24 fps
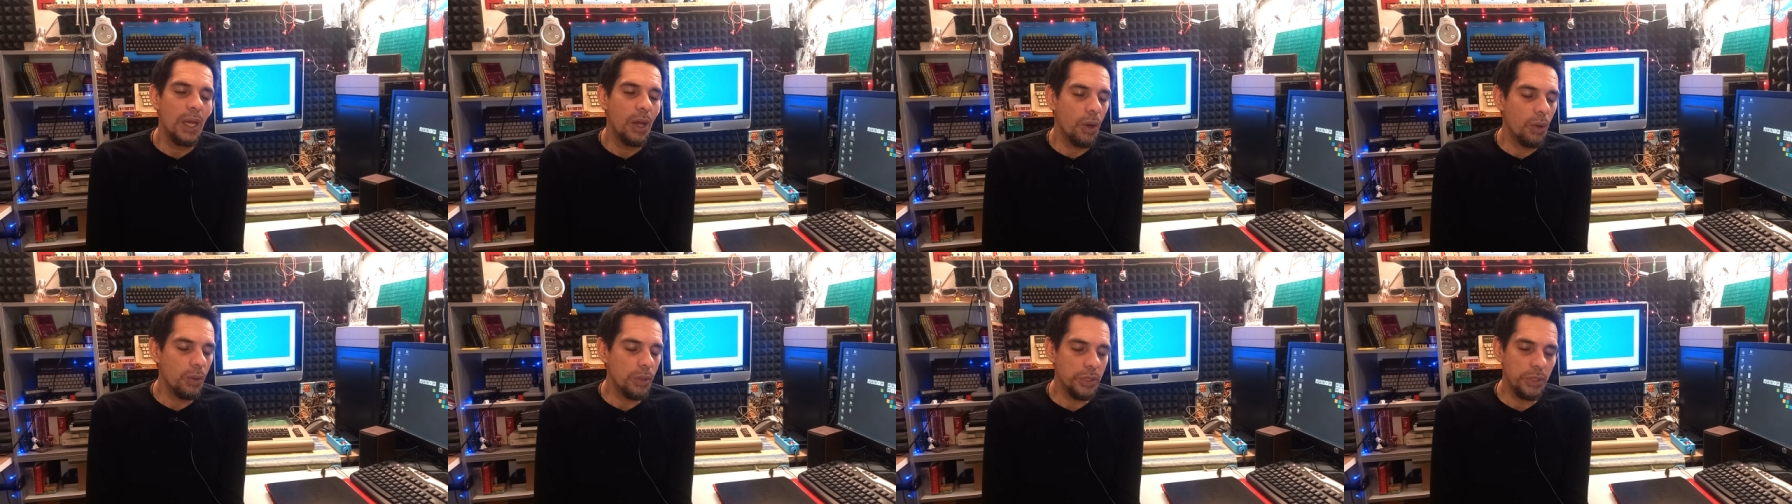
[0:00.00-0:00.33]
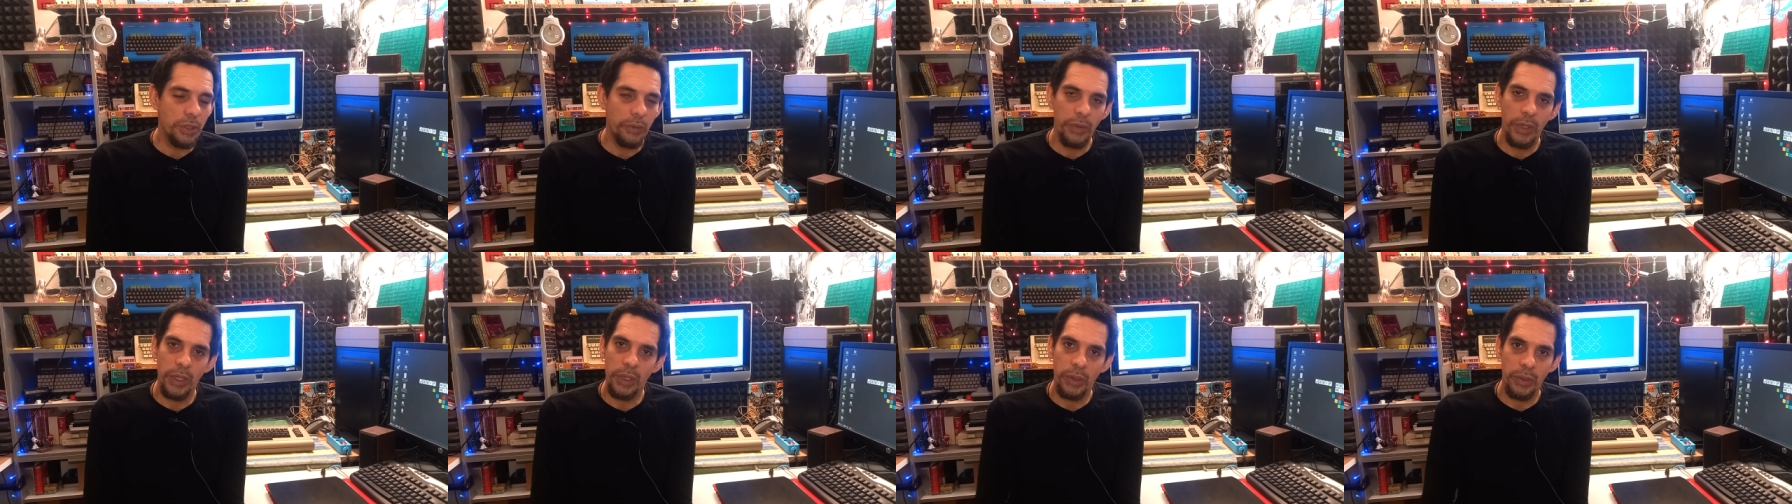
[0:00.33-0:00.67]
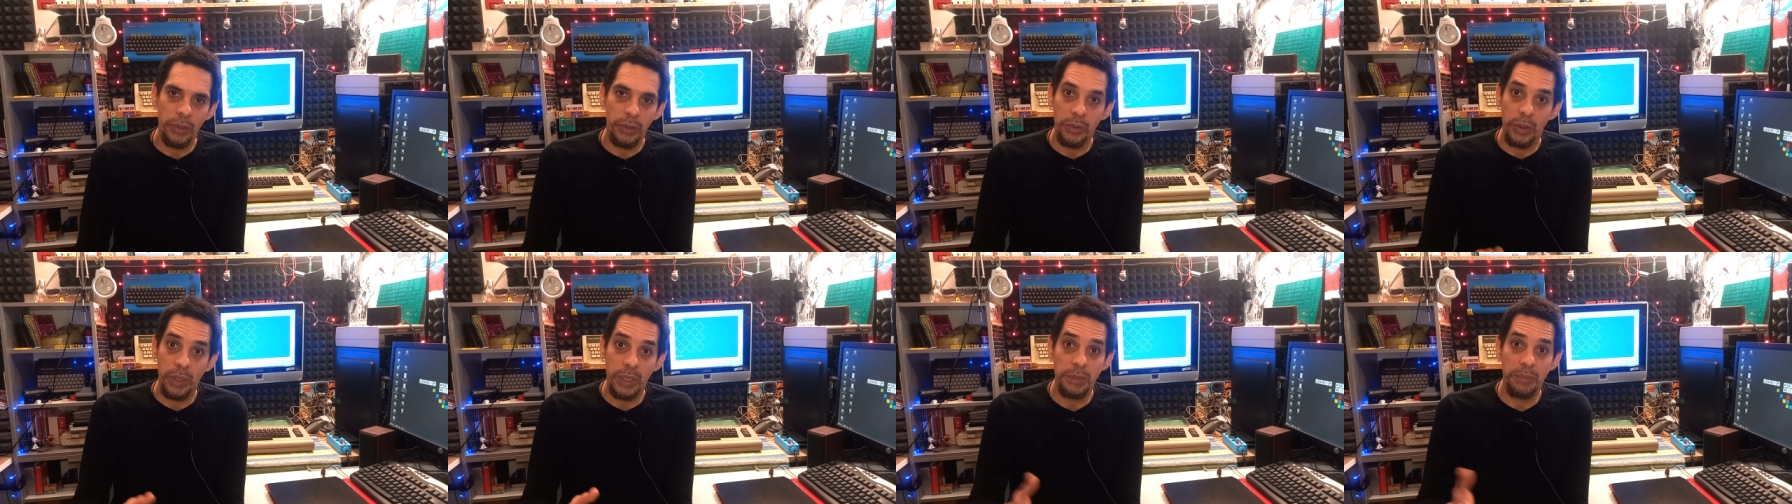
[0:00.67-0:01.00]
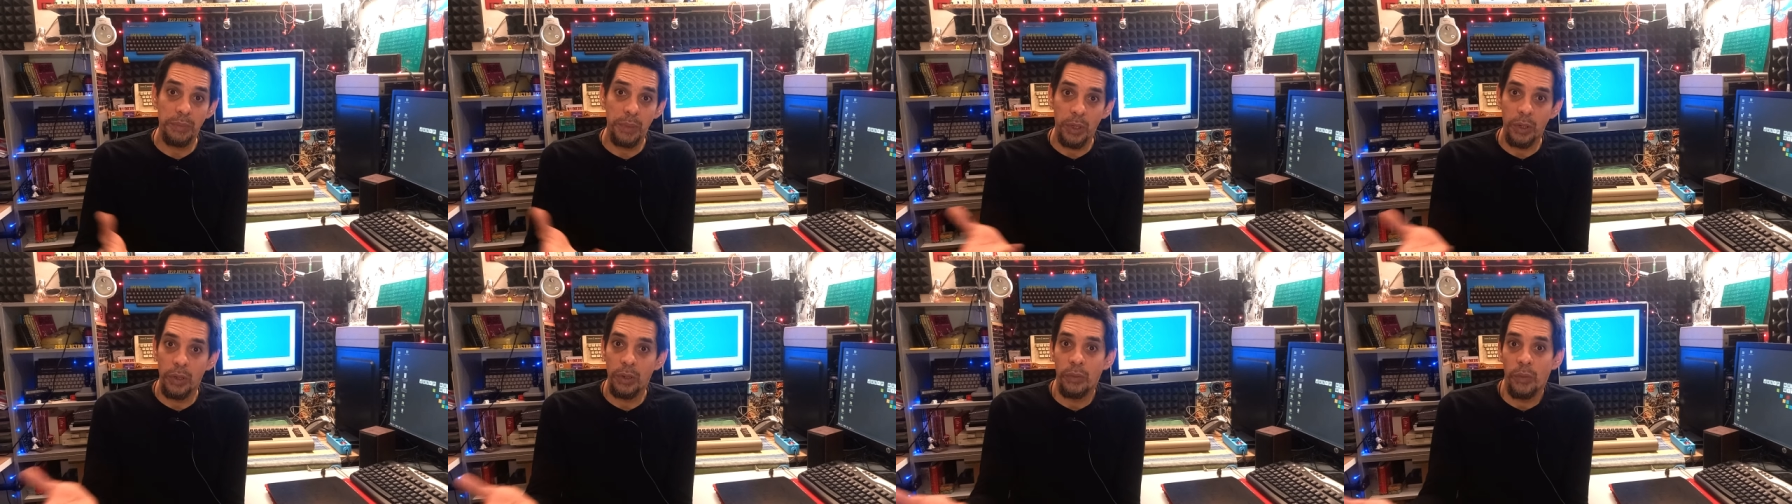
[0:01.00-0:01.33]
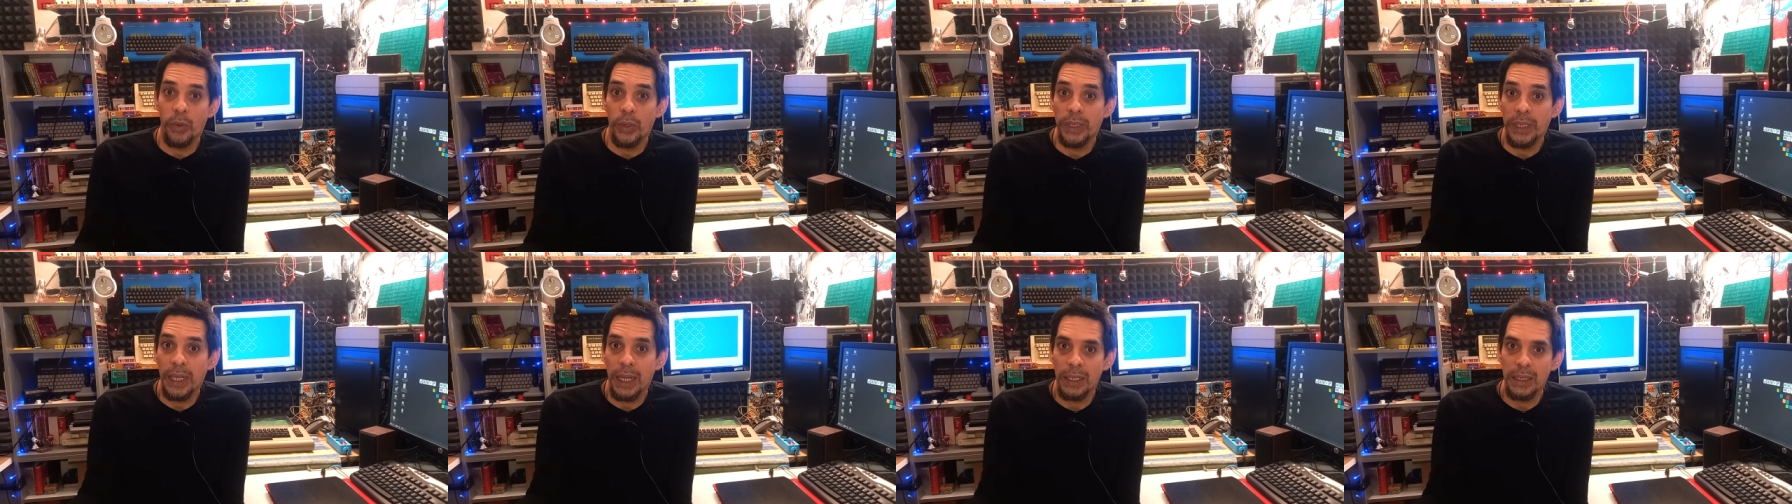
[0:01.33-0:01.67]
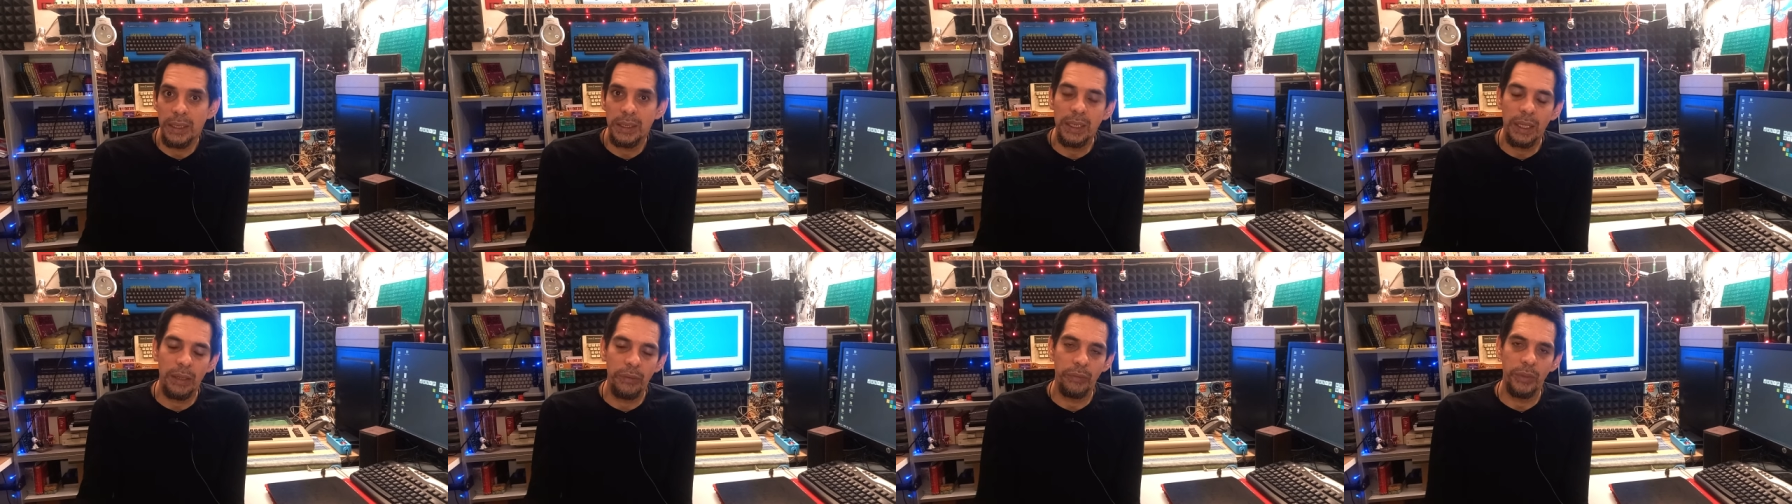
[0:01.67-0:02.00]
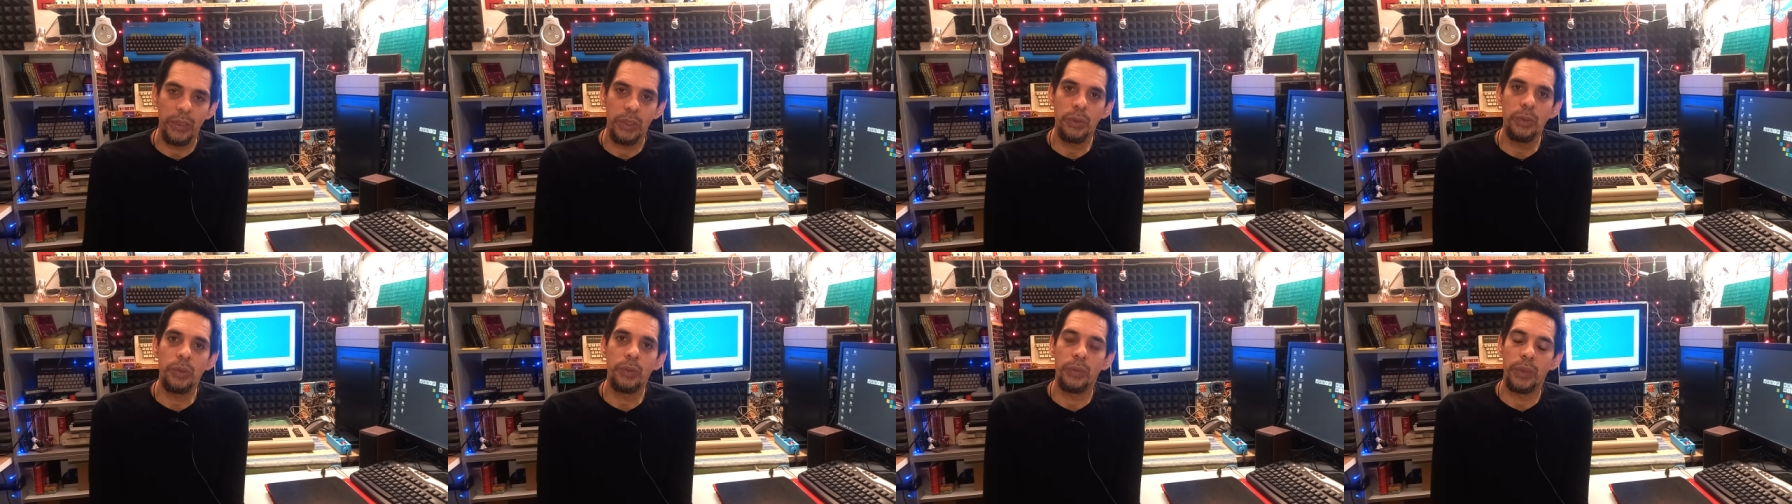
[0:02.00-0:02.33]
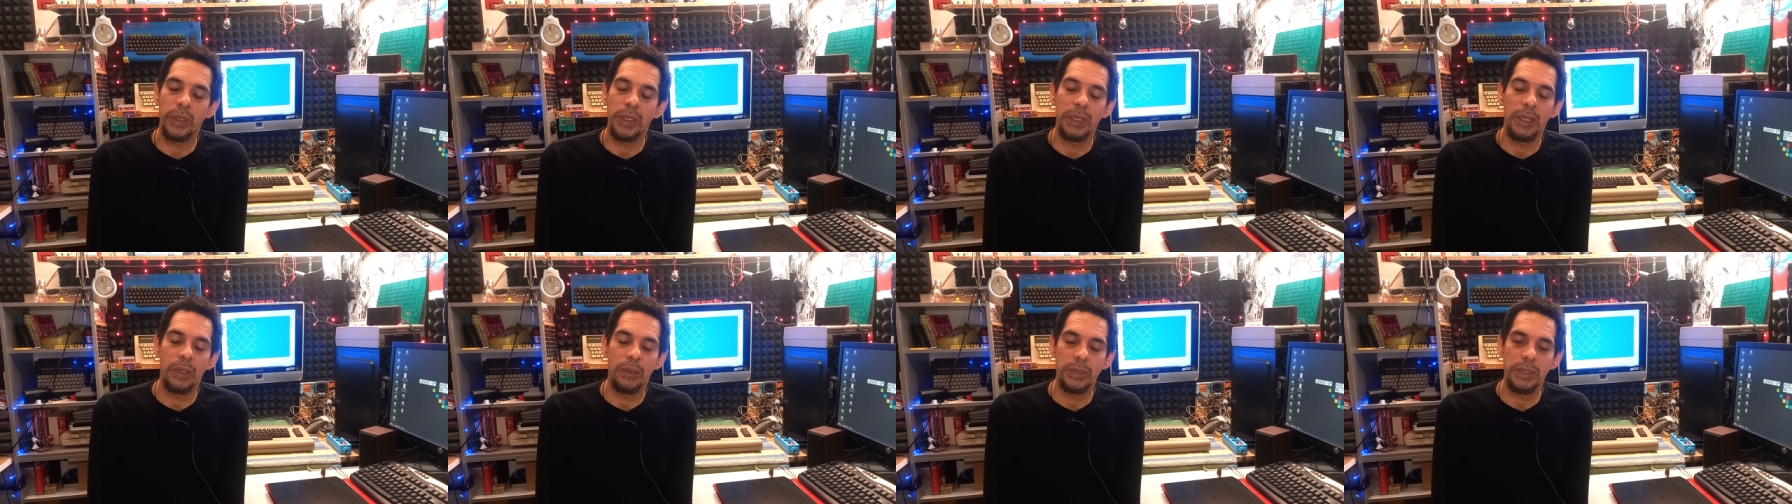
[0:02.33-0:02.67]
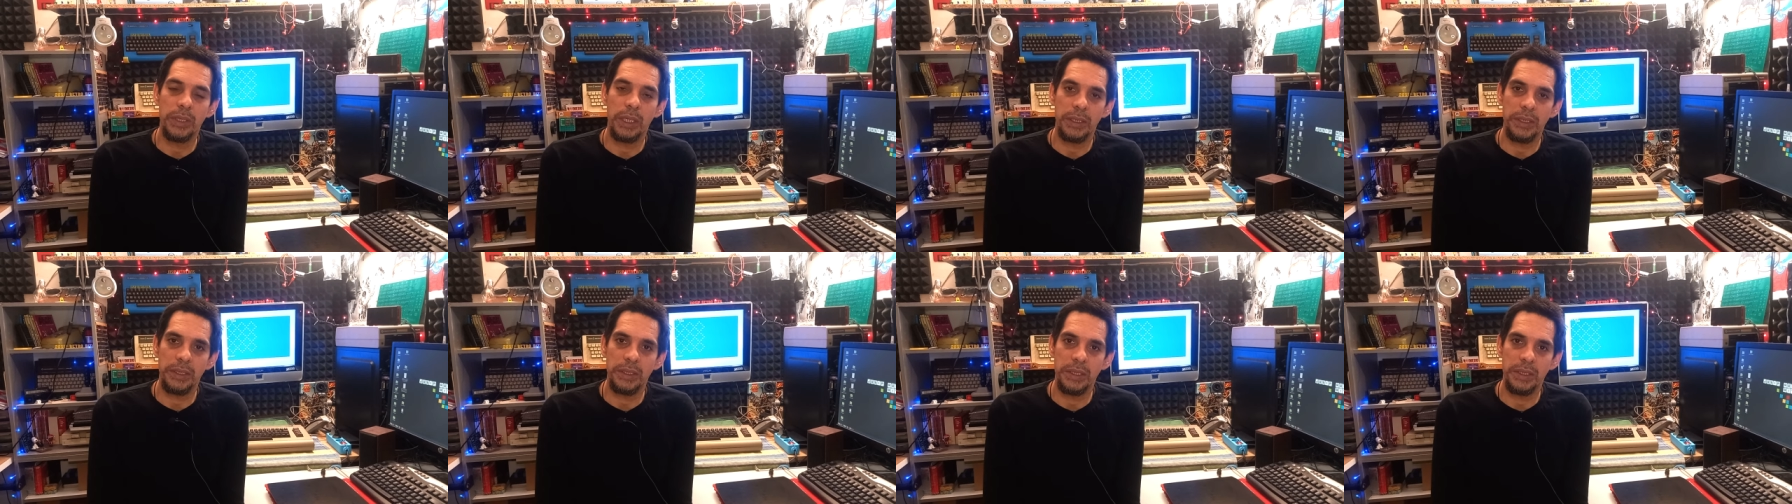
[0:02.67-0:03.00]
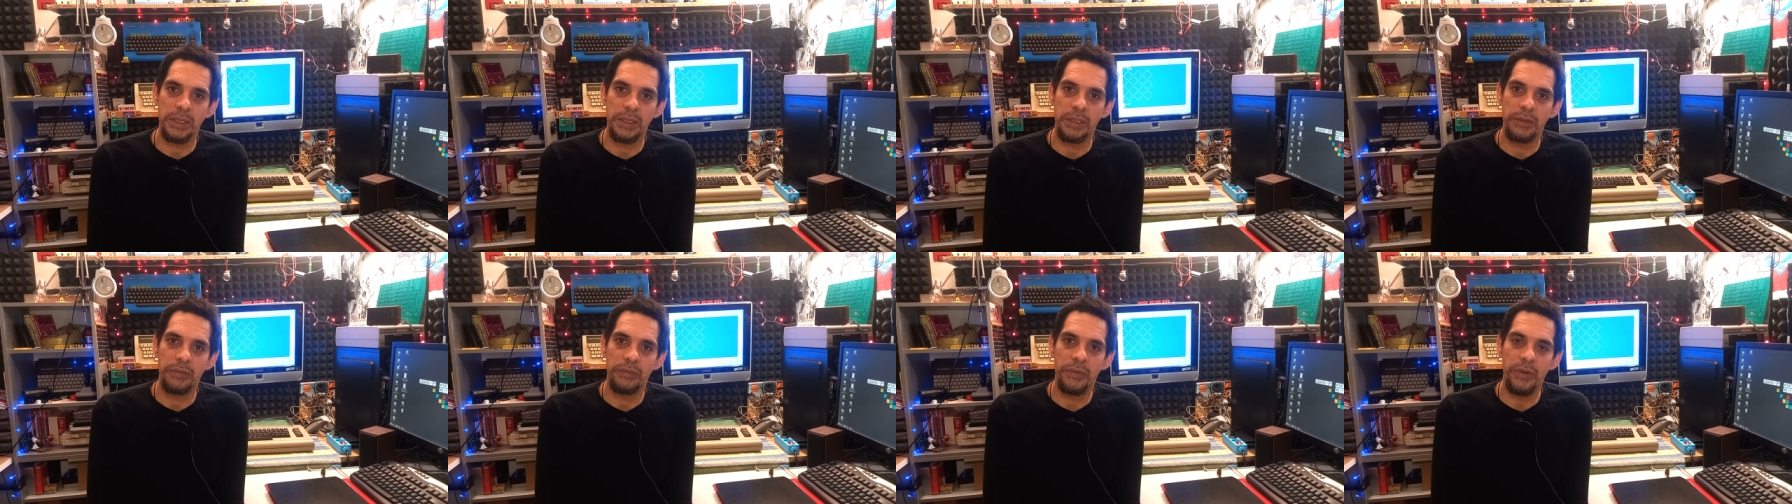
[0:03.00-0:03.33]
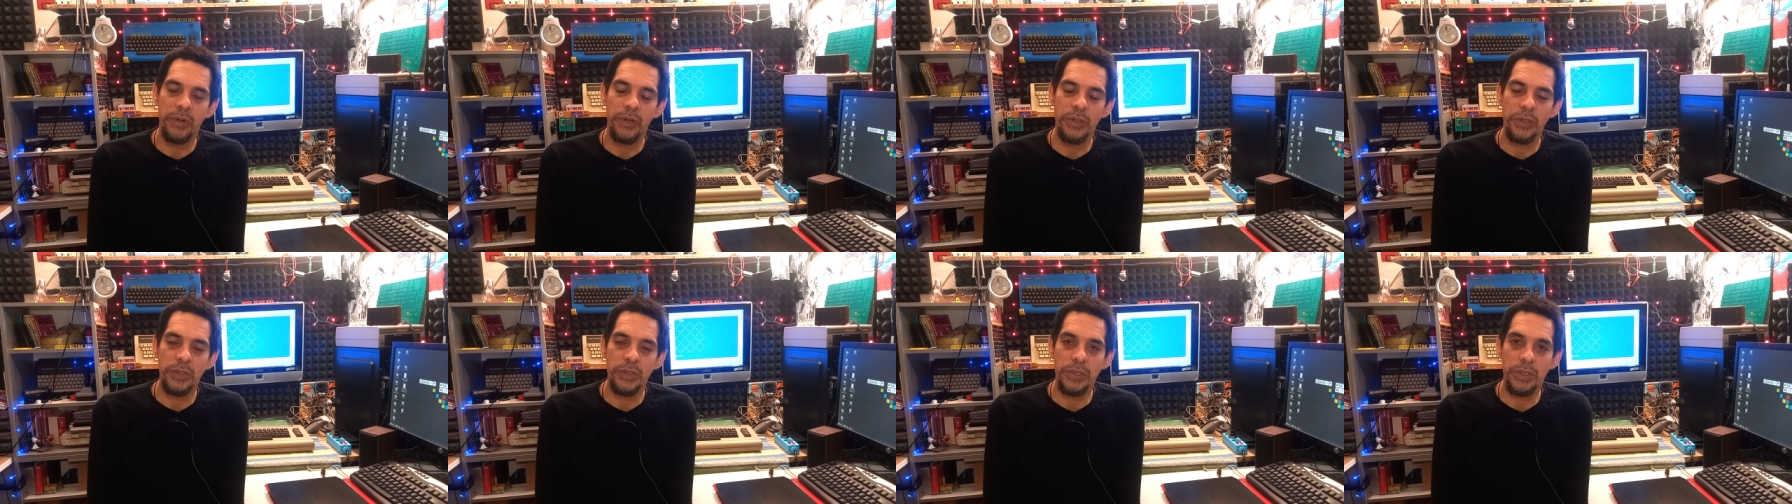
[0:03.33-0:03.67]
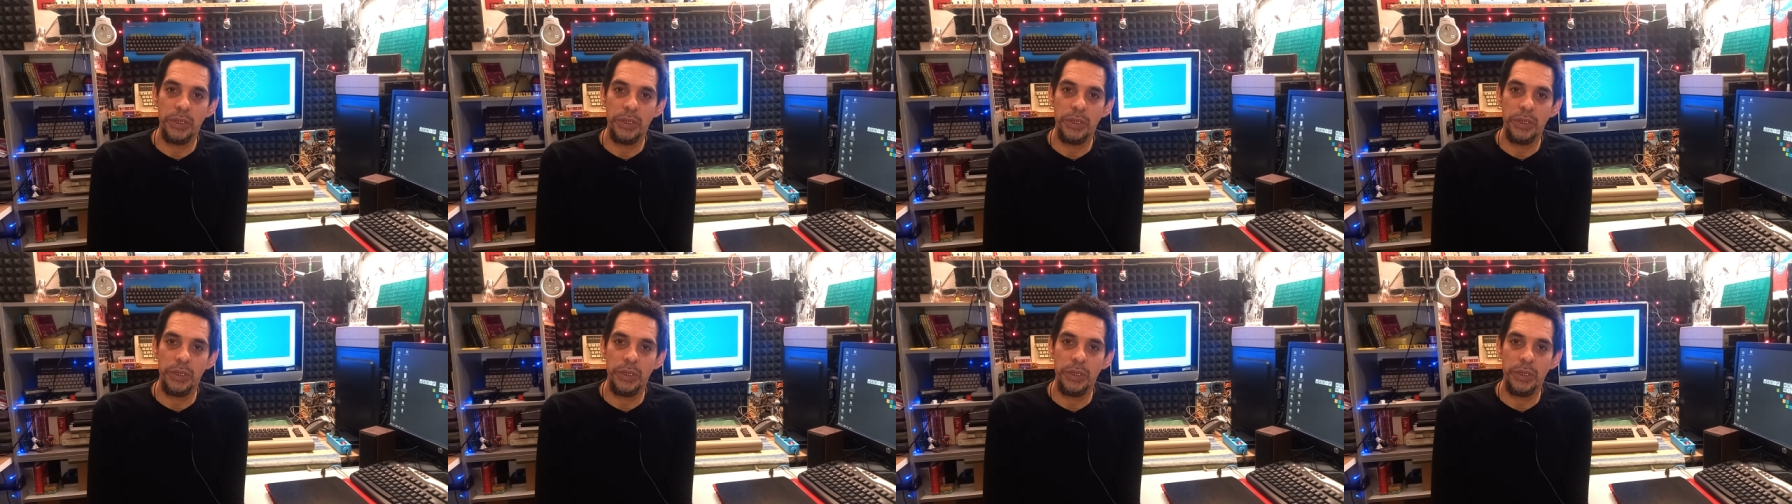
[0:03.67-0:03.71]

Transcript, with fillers: Also we are going to explore what else can we do with the Oscar64,